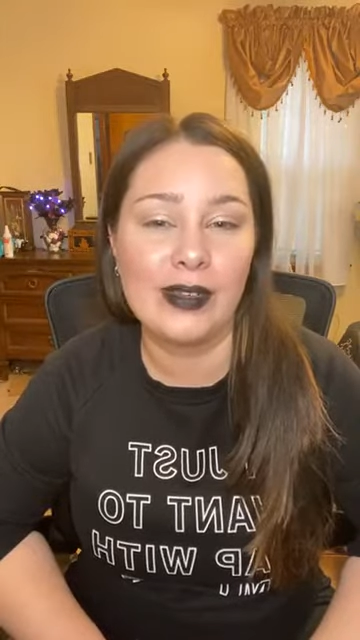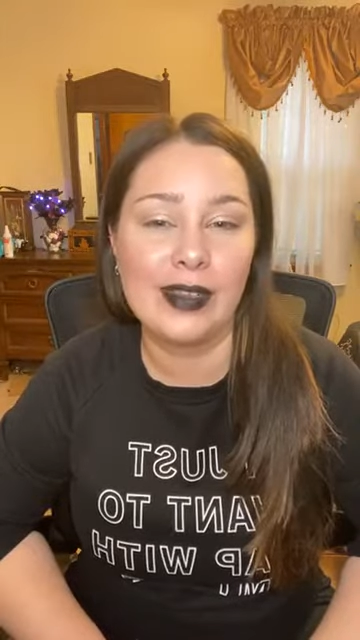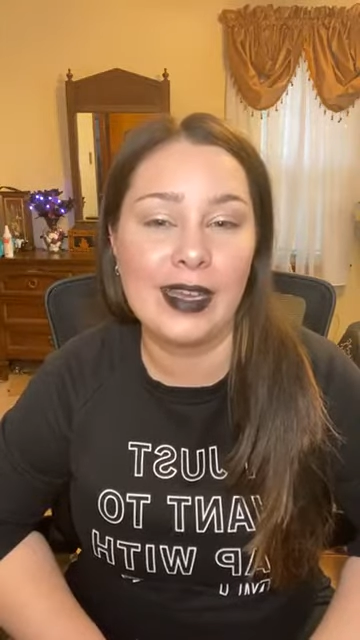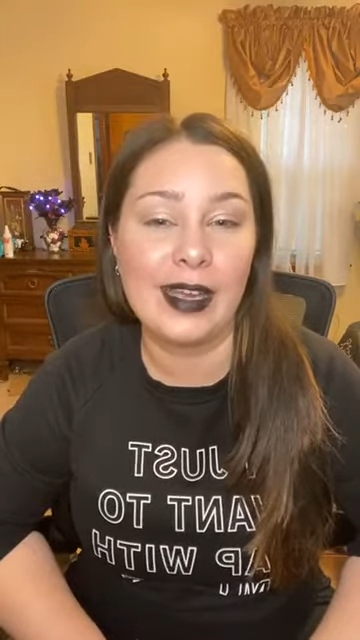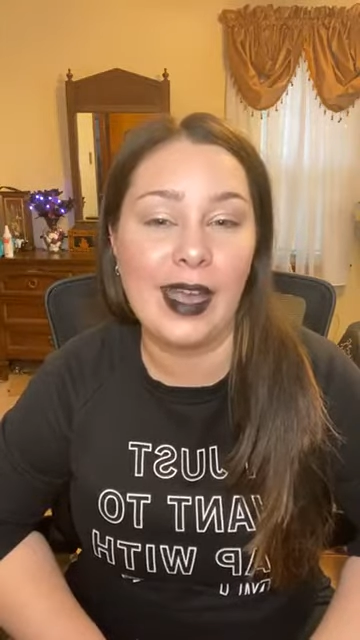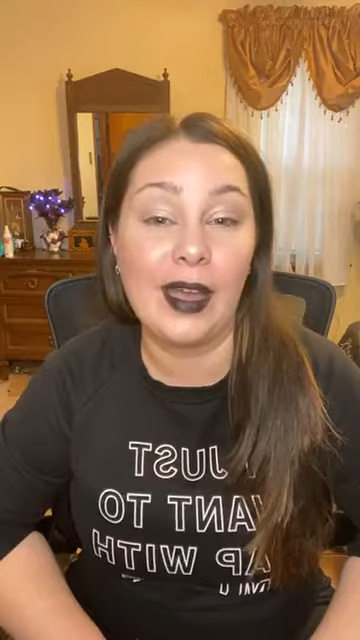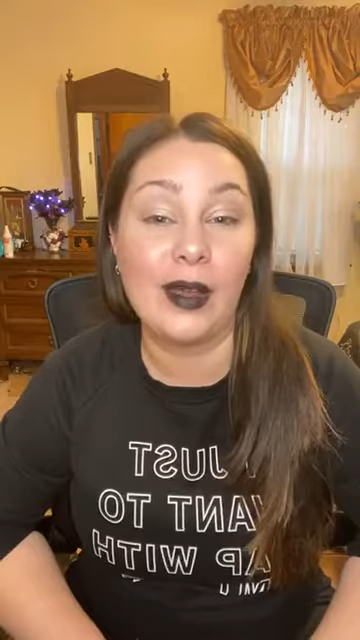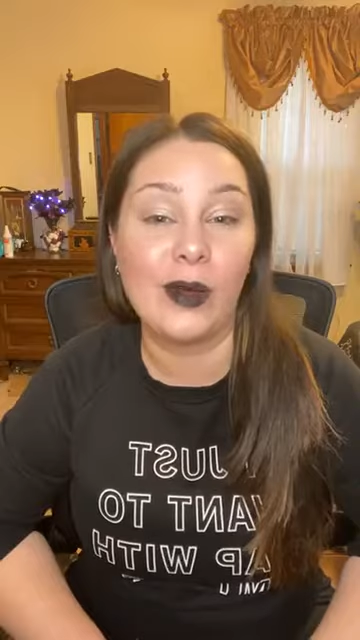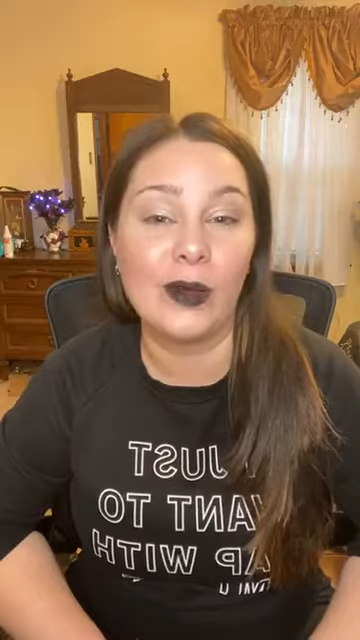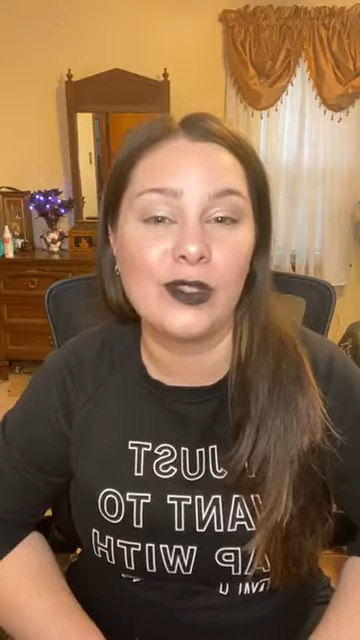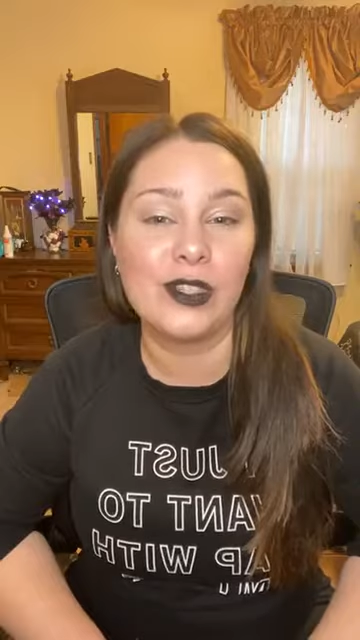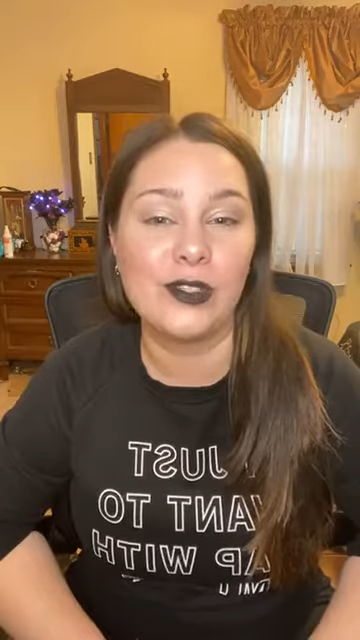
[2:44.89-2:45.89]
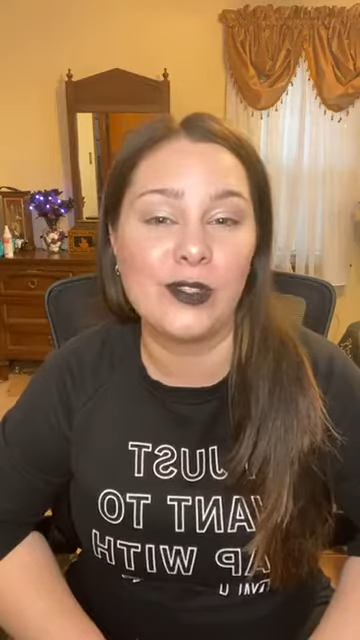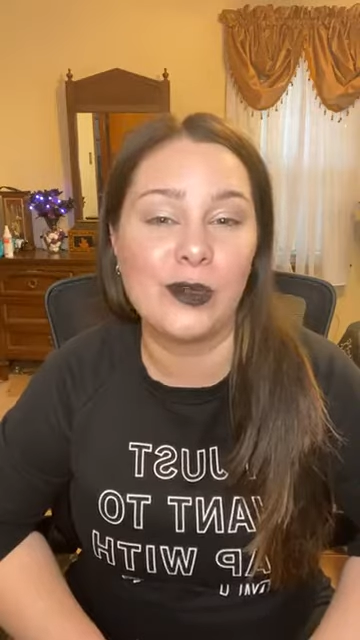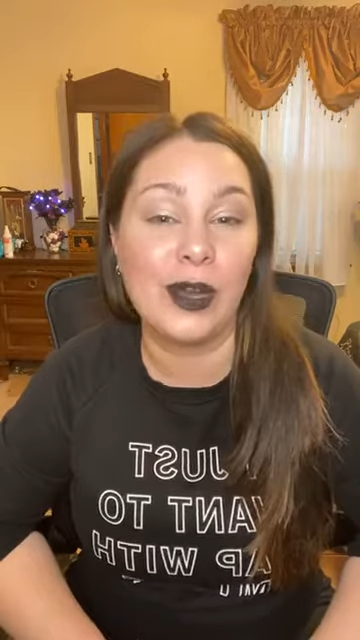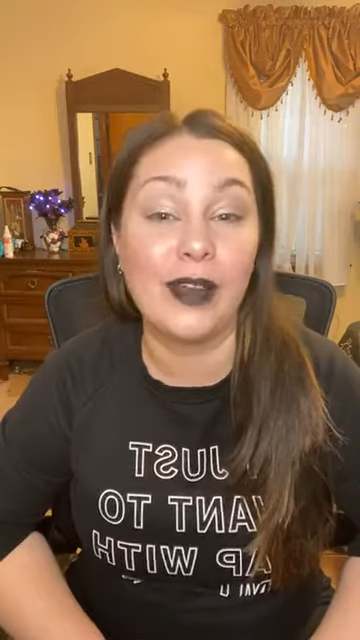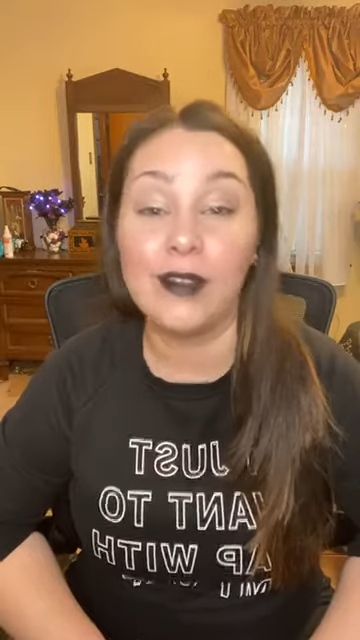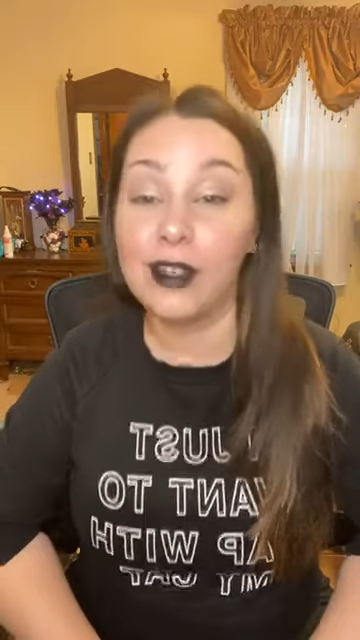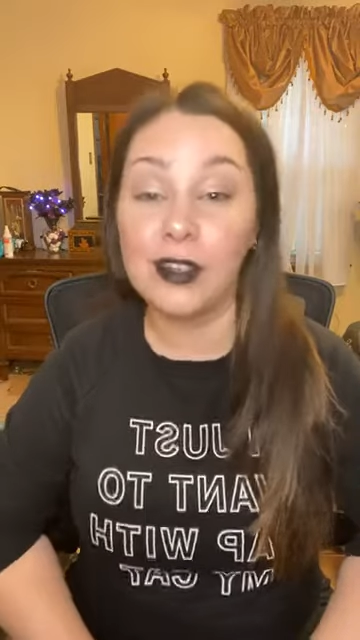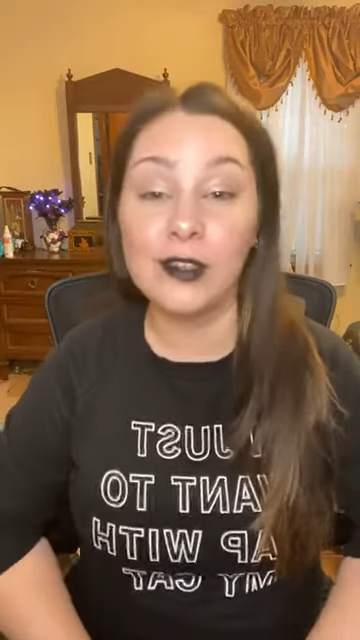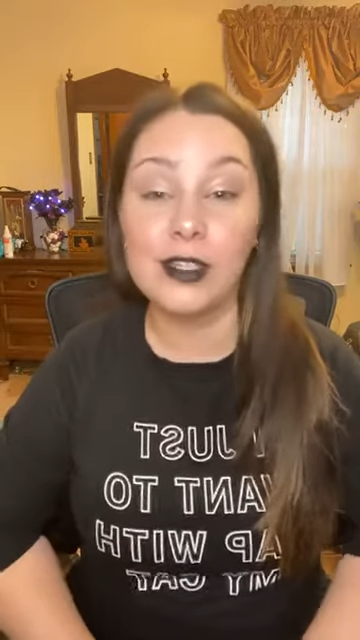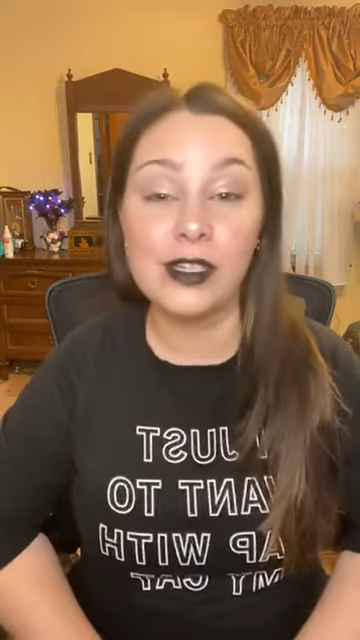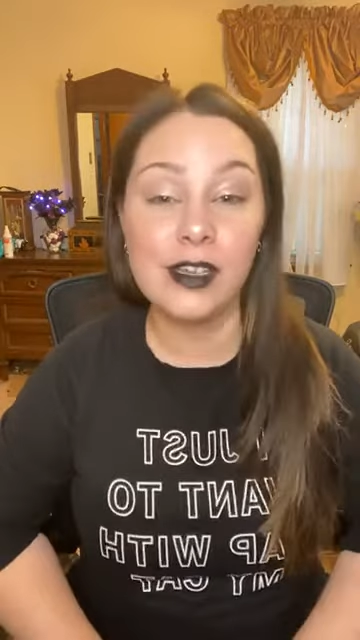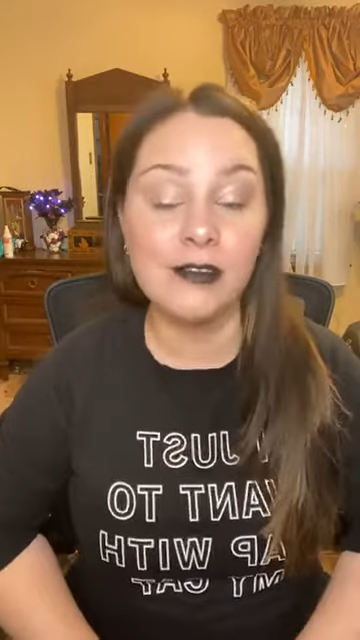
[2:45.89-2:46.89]
like how to do eyeliner
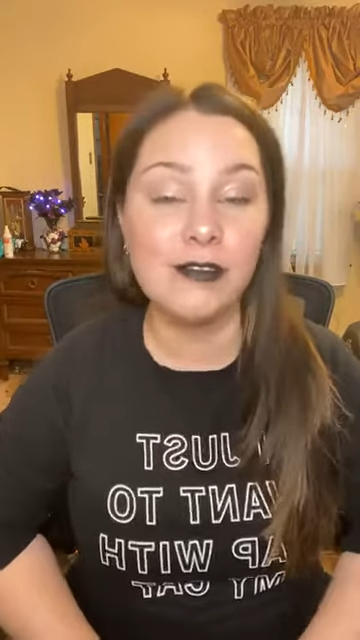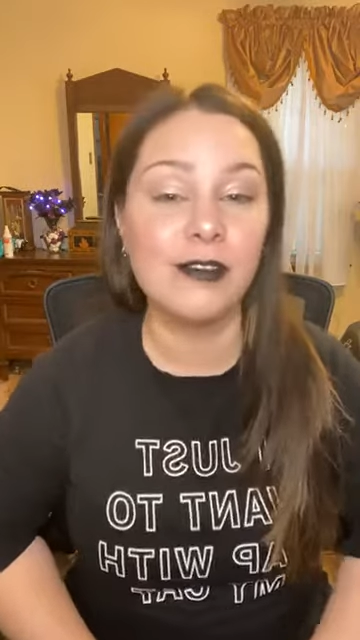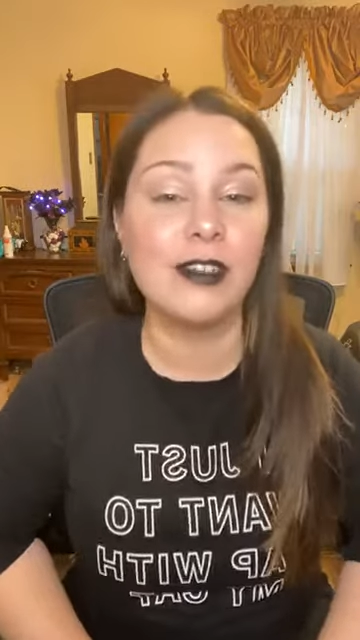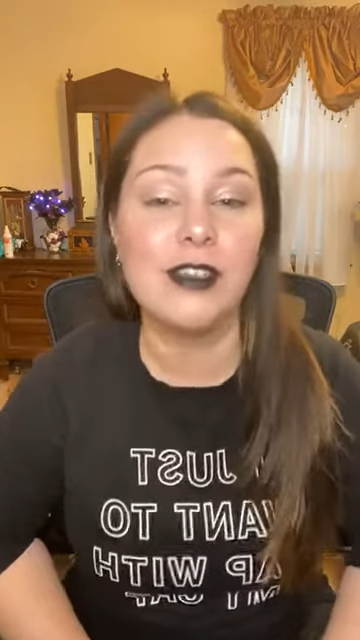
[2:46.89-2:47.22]
stuff.